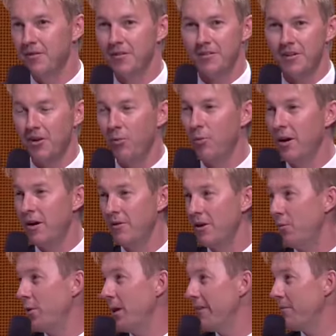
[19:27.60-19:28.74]
help
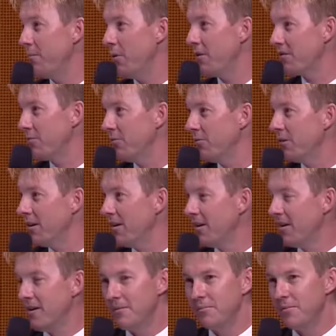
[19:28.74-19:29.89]
whenever possible.
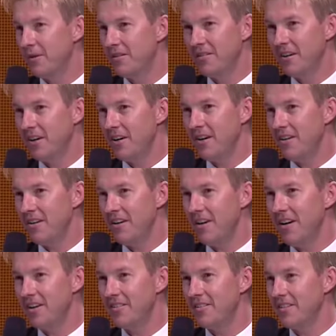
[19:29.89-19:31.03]
But
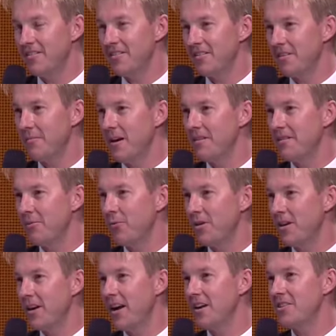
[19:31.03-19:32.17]
yeah, it's just amazing what
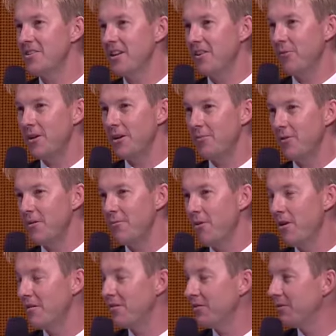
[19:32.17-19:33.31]
you can achieve when you put your
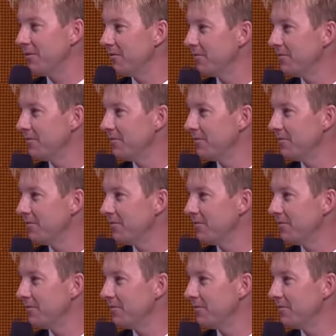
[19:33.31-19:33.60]
mind to it.